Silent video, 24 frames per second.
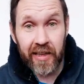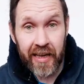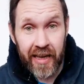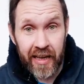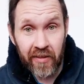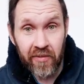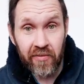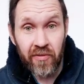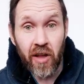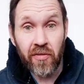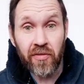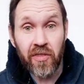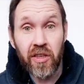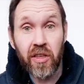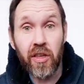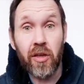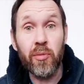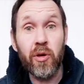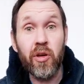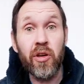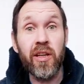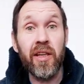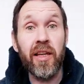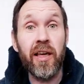Get involved in the
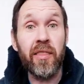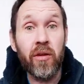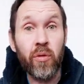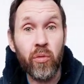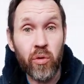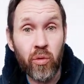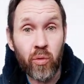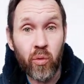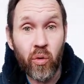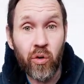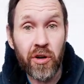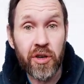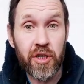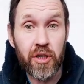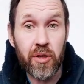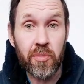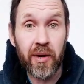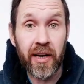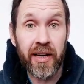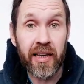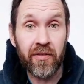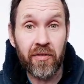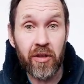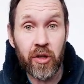community, and they'll reward you
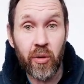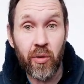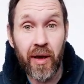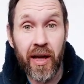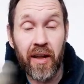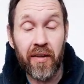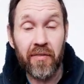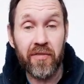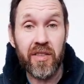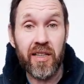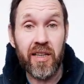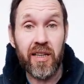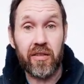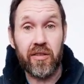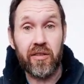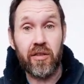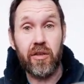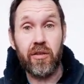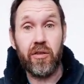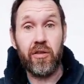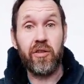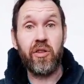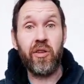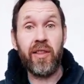by giving you NFTs.
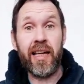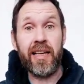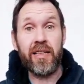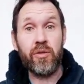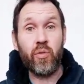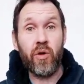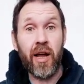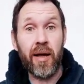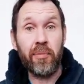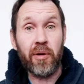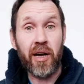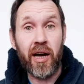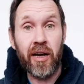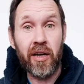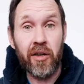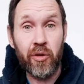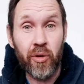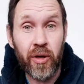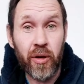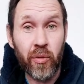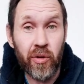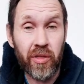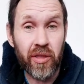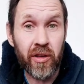So that's what I'm kind of
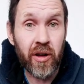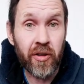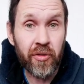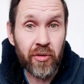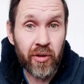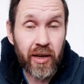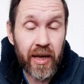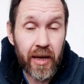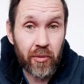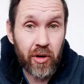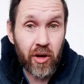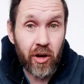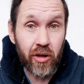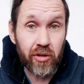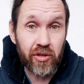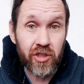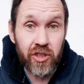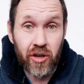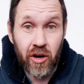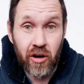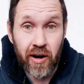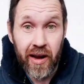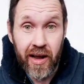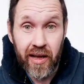doing with another game called
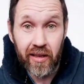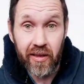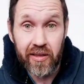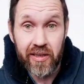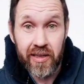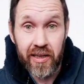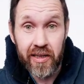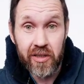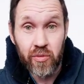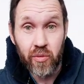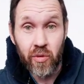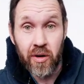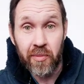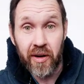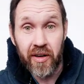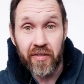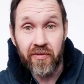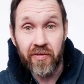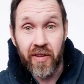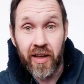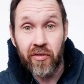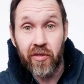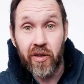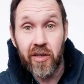Star Atlas. That's one of my
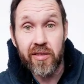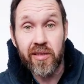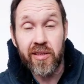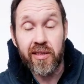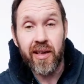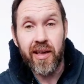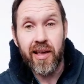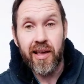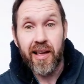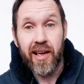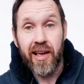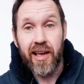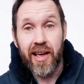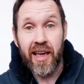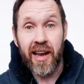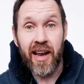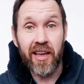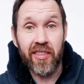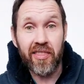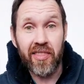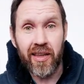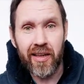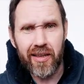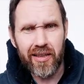favorites, and
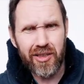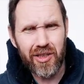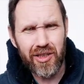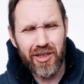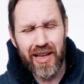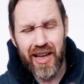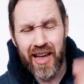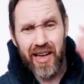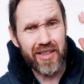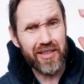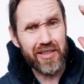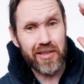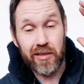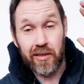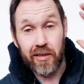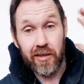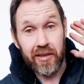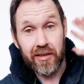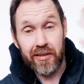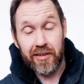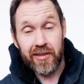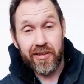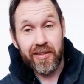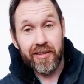I think it just has...
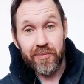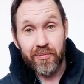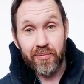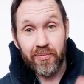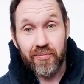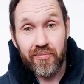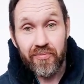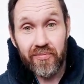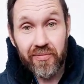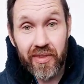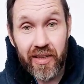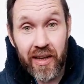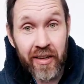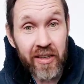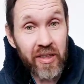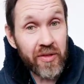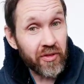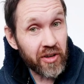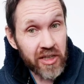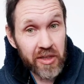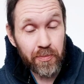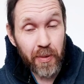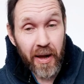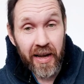It's
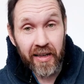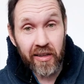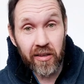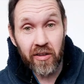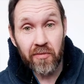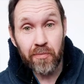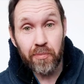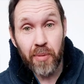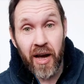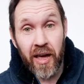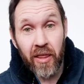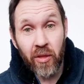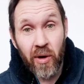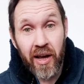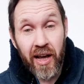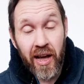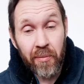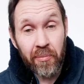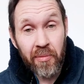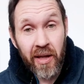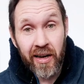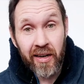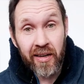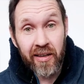very speculative. By the way,
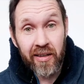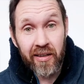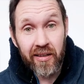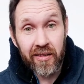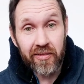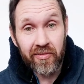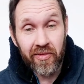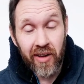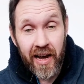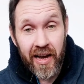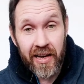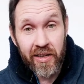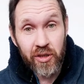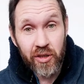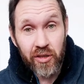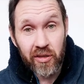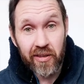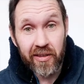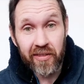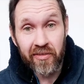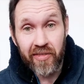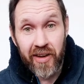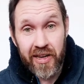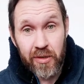I'm not an
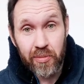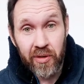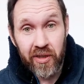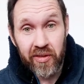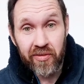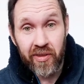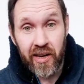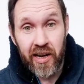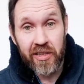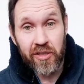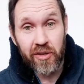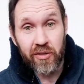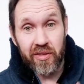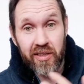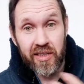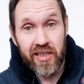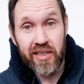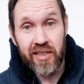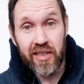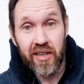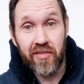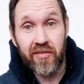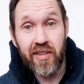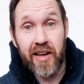advisor, investment advisor. This
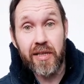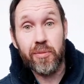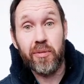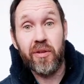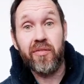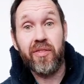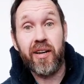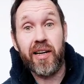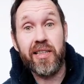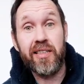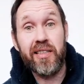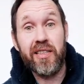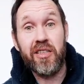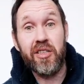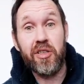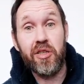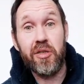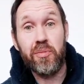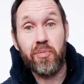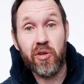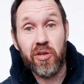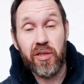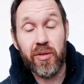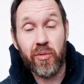is an investment advice. This is
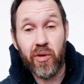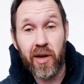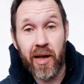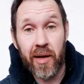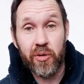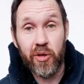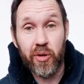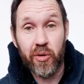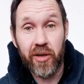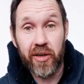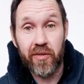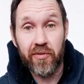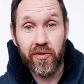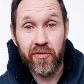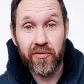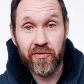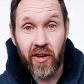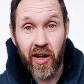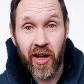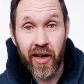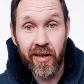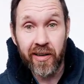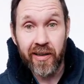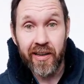just personally what I'm doing for
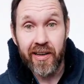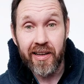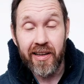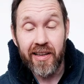fun.